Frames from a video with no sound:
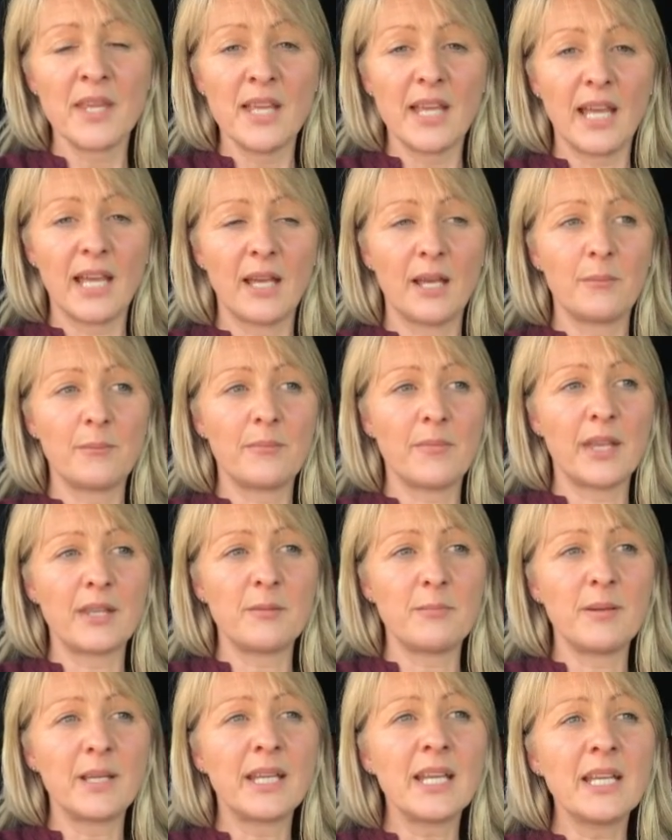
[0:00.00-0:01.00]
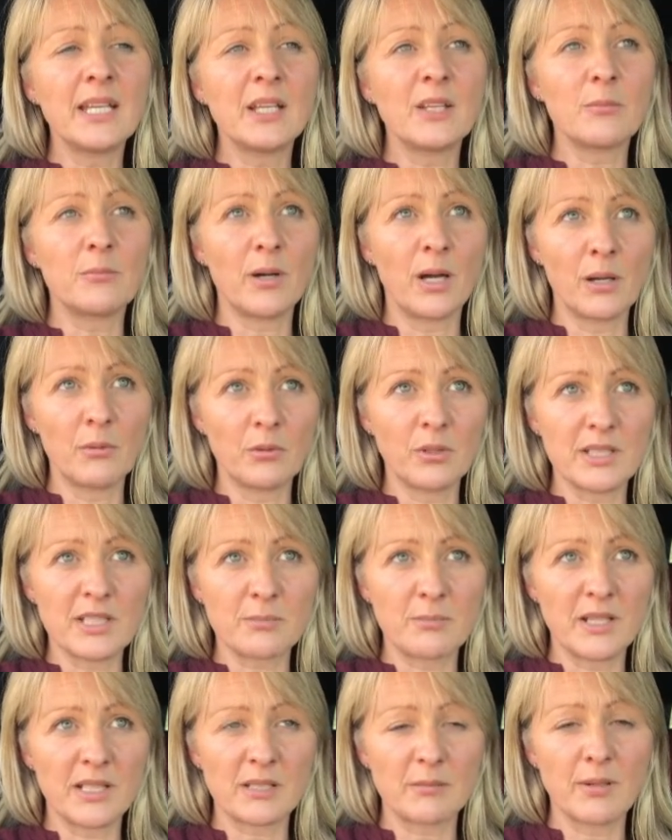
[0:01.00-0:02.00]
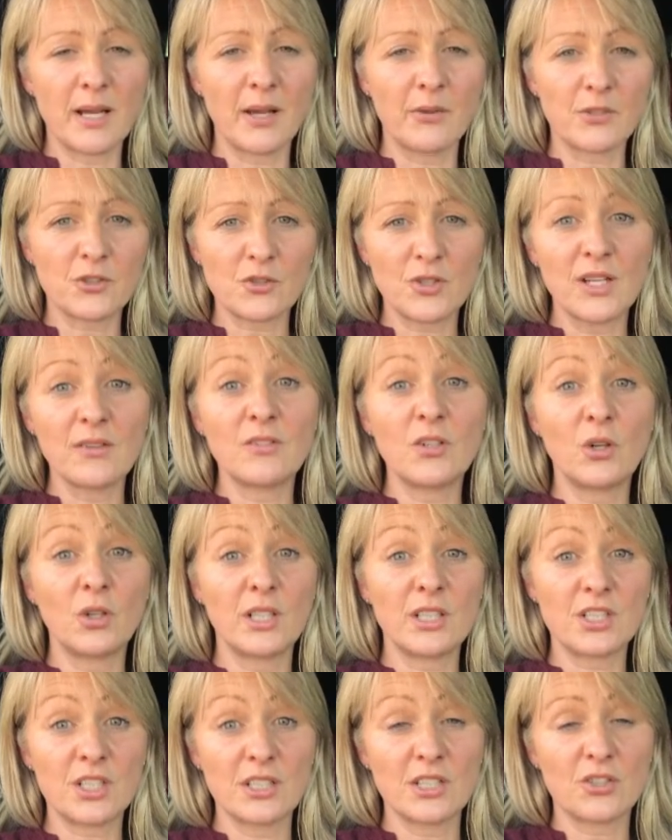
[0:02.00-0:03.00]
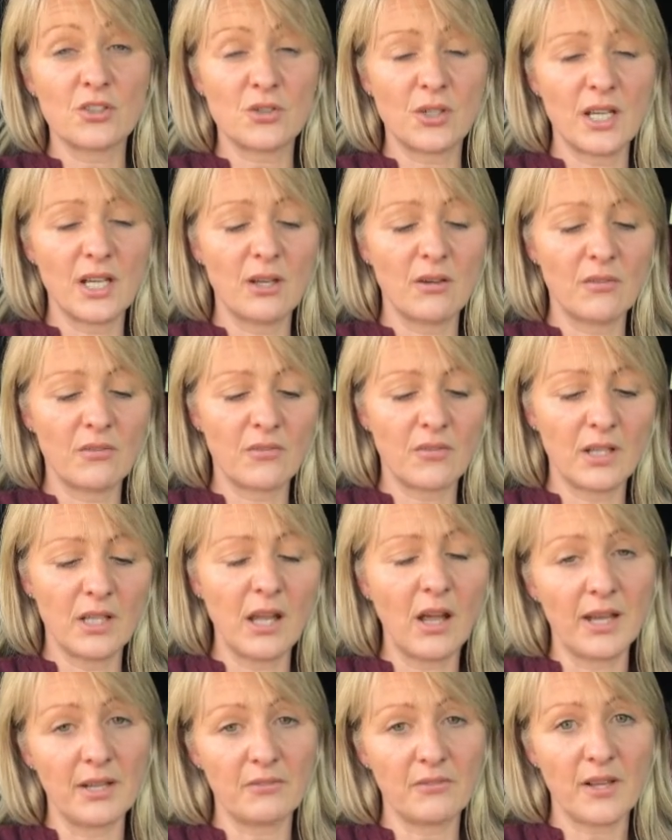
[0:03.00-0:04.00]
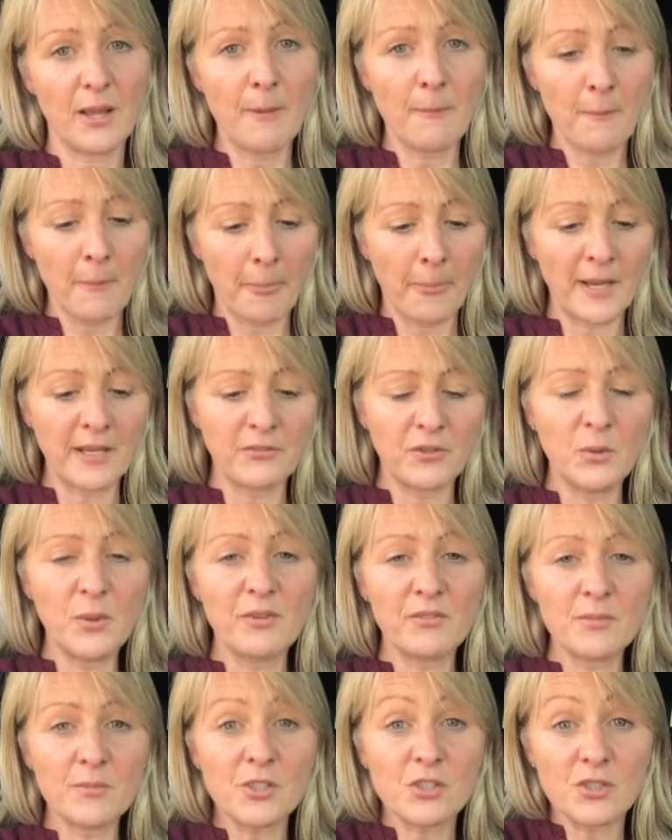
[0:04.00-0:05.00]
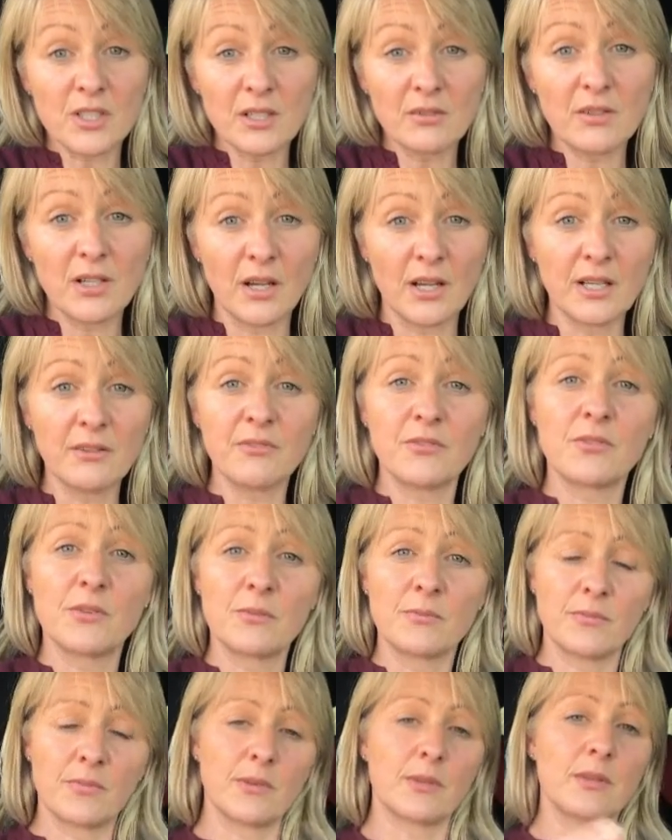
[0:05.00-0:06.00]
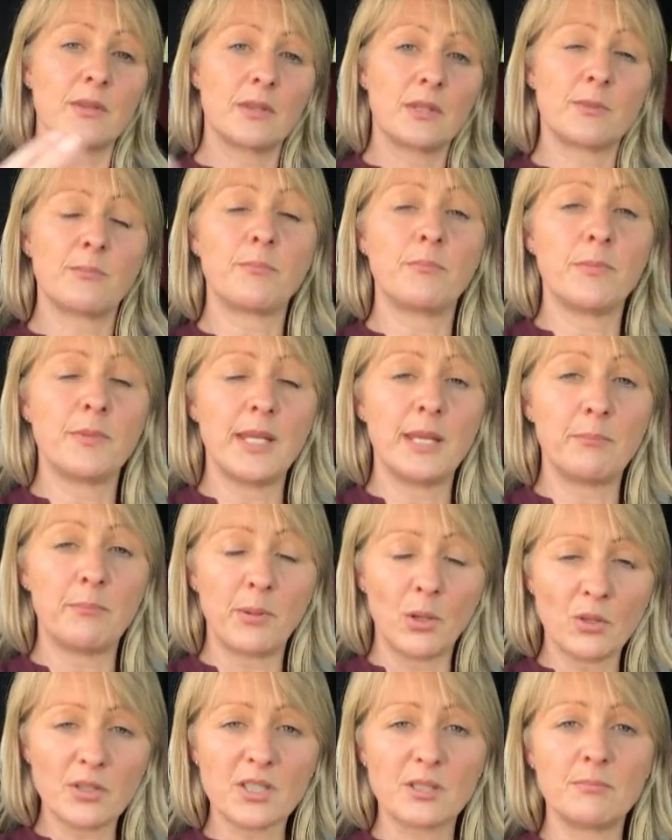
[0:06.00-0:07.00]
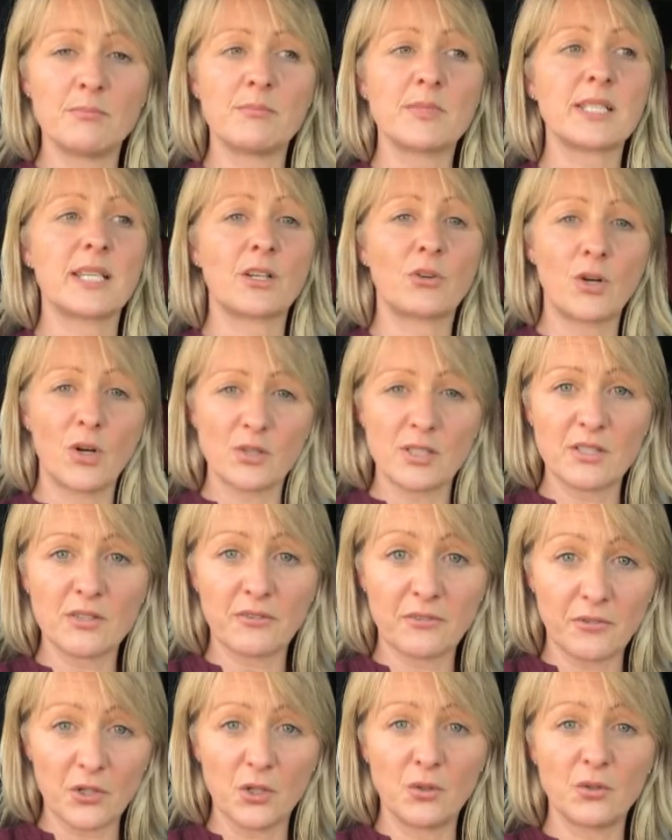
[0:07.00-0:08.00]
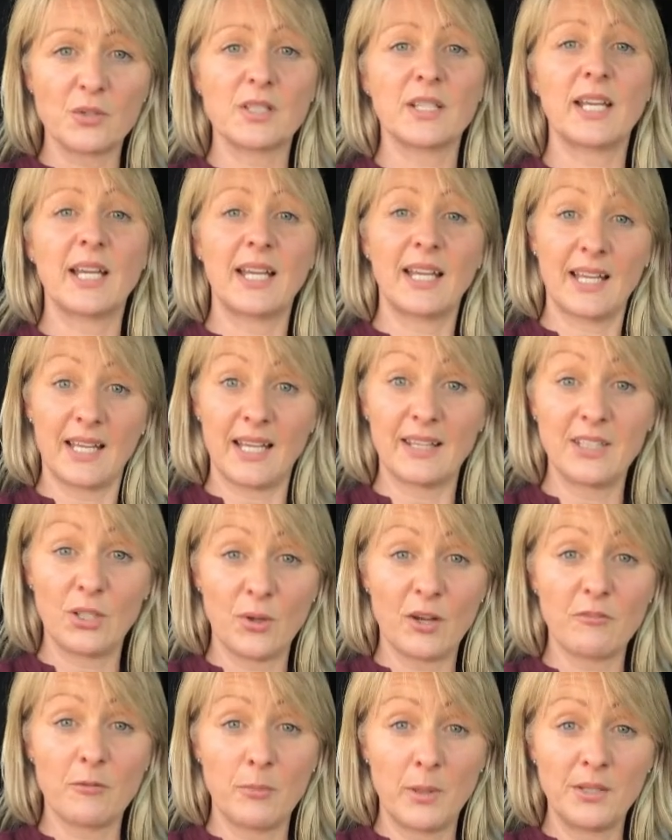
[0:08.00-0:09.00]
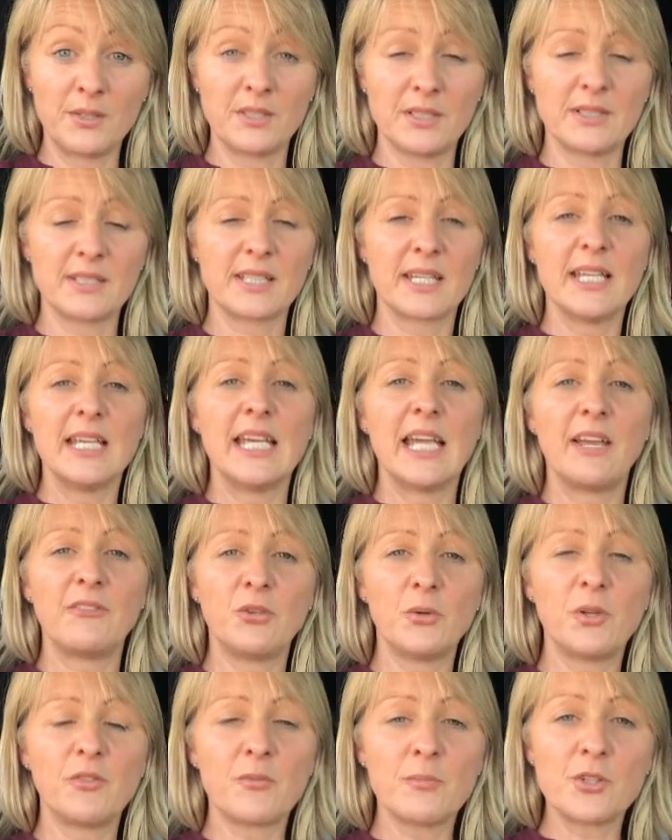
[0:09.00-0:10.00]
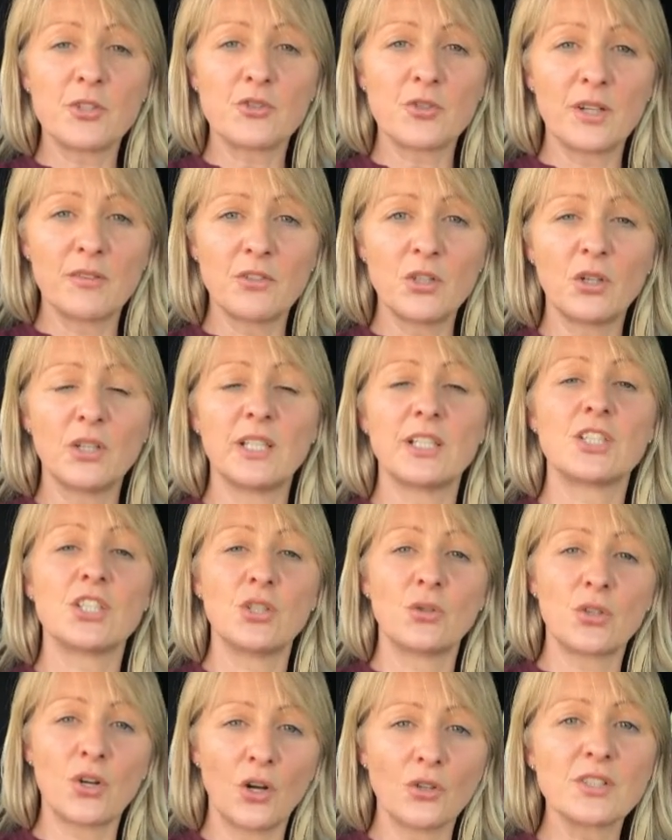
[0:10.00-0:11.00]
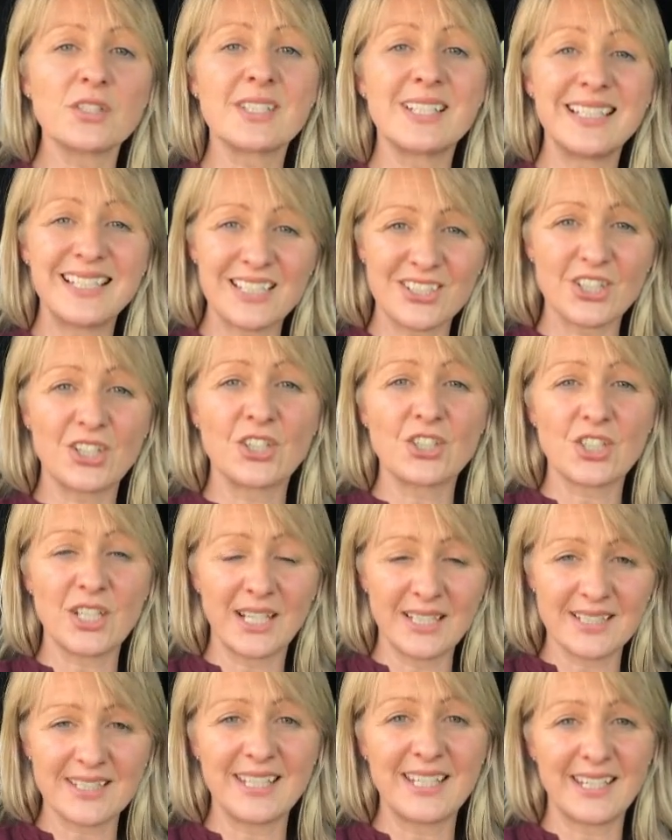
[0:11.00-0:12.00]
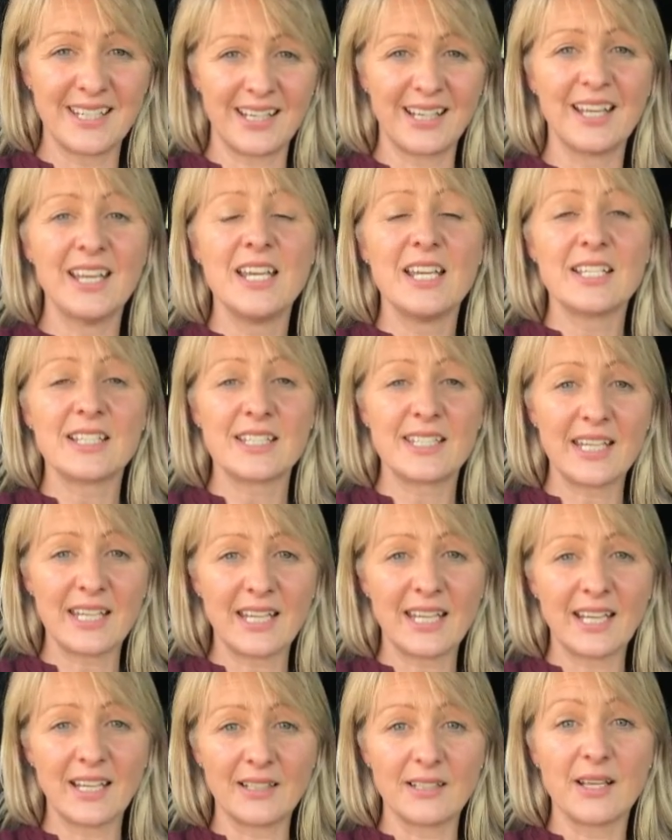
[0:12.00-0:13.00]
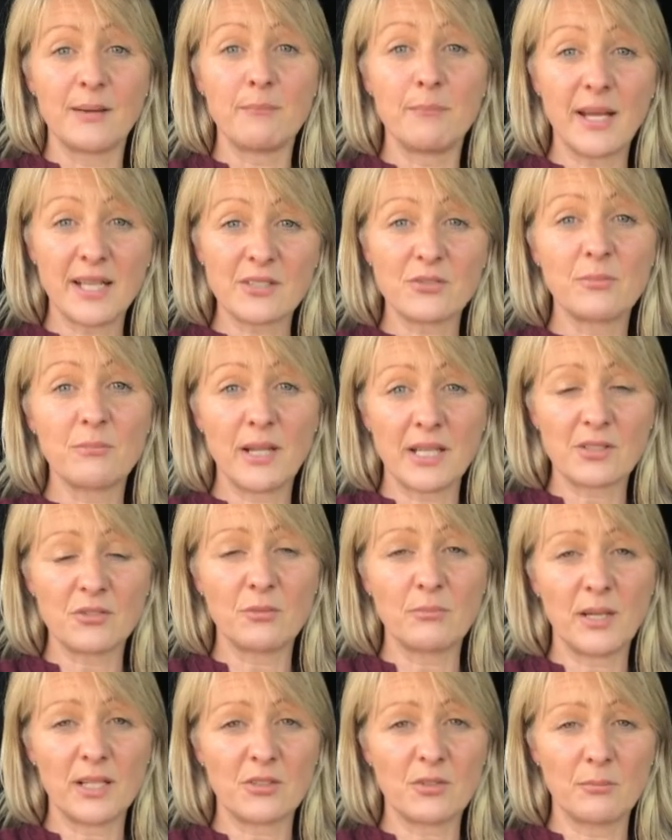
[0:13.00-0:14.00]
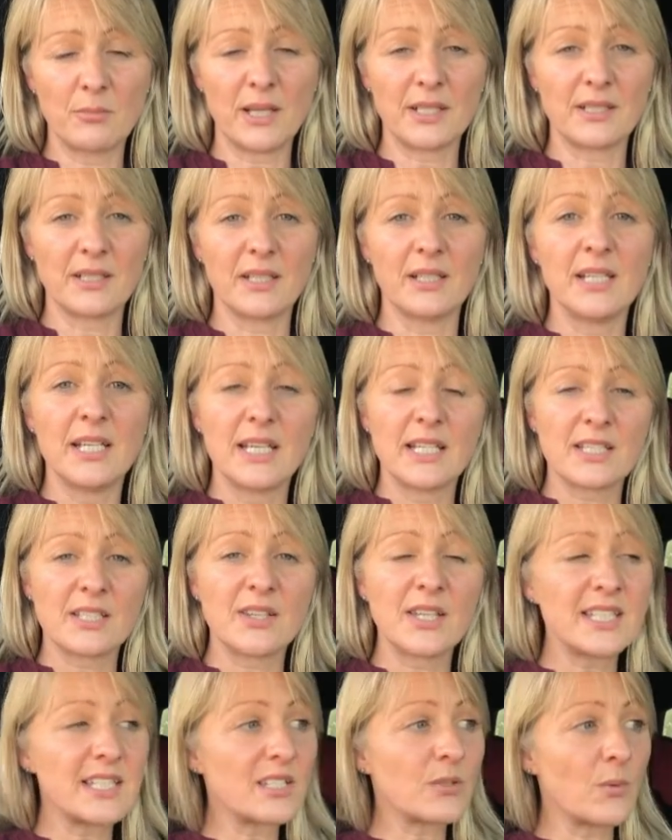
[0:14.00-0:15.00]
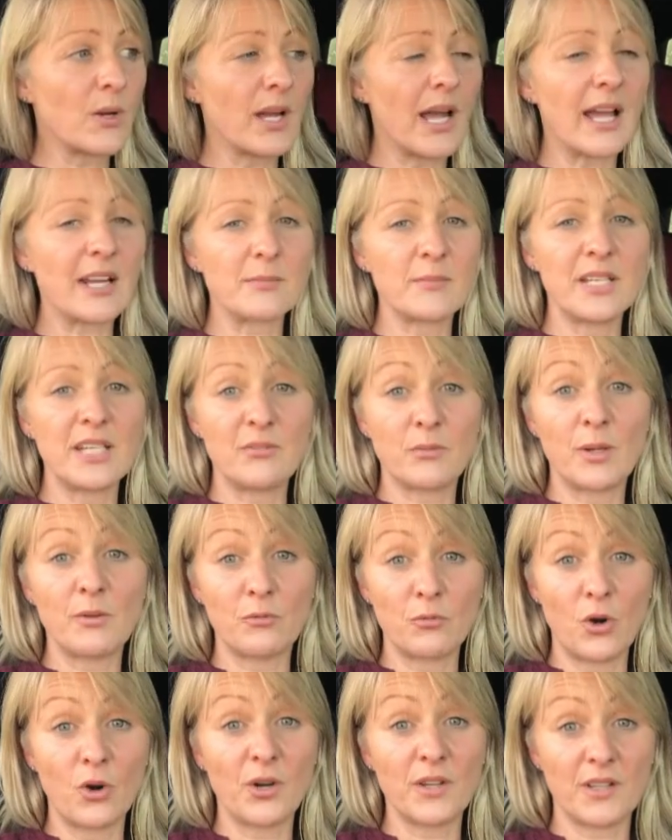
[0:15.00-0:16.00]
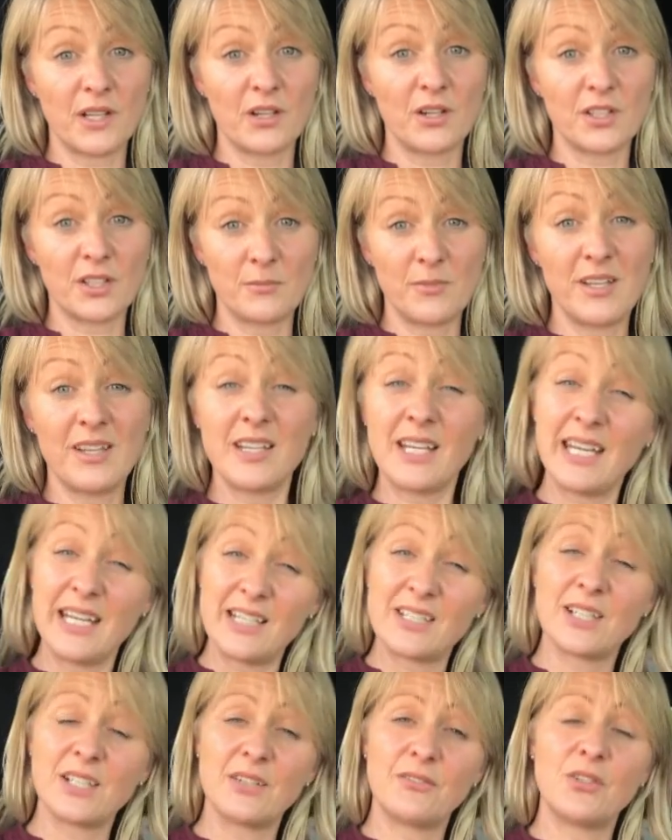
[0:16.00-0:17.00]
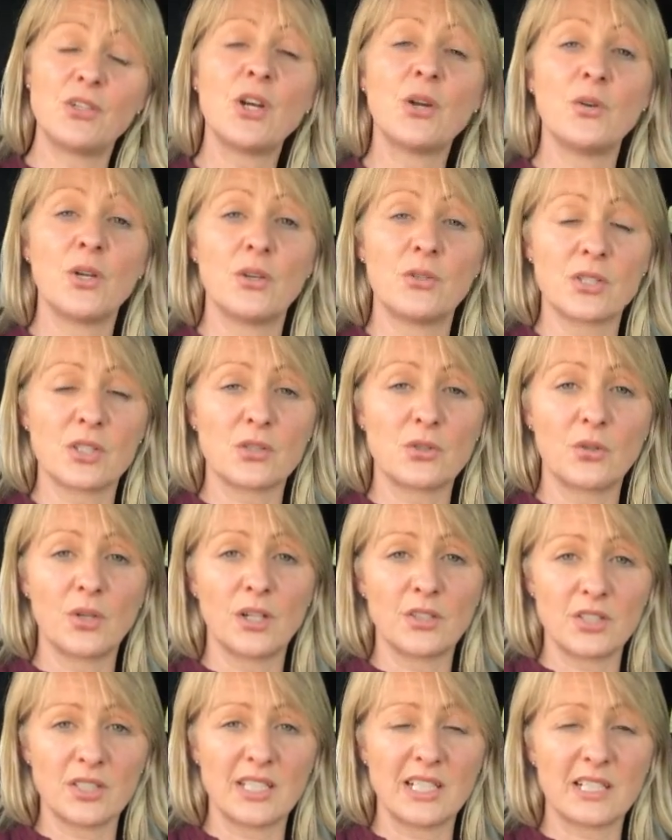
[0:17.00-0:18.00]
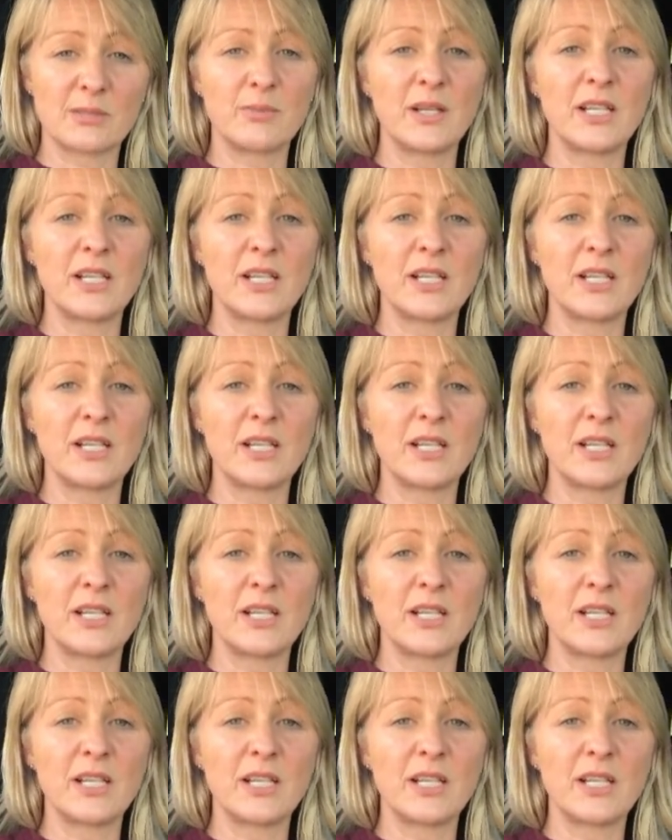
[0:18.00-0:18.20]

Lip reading: At the beginning of the Bible, it speaks about the tree of knowledge and the tree of life. And if you eat from the tree of life, it blossoms and grows into fruit, and you have abundance. If you eat from the tree of knowledge, you're constantly searching and seeking better and better and better and better. So this is where Adam and Eve went wrong in the Garden of Eden. If you don't know the story, I'll just explain